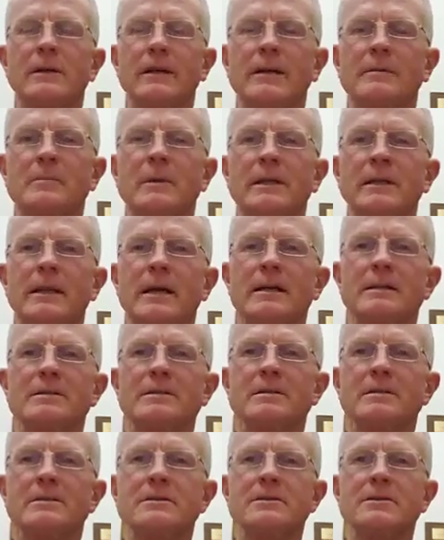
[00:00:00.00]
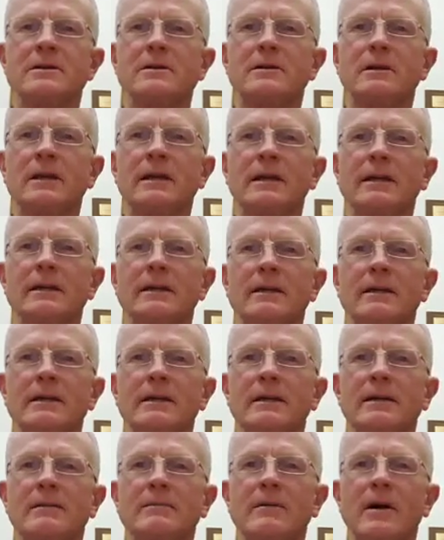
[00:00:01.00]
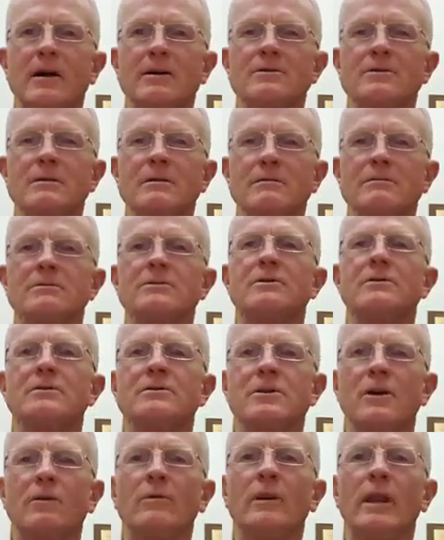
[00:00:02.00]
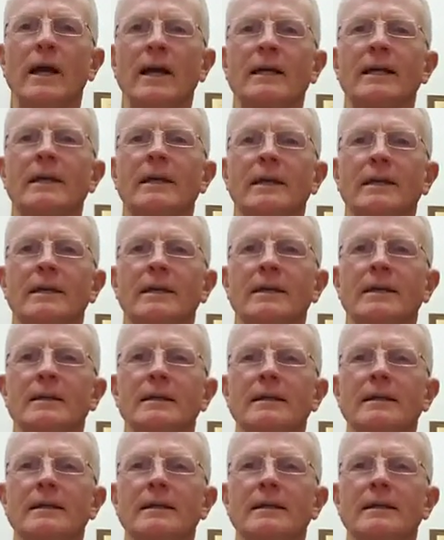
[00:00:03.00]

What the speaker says: and I mean that sincerely. Our students are so lucky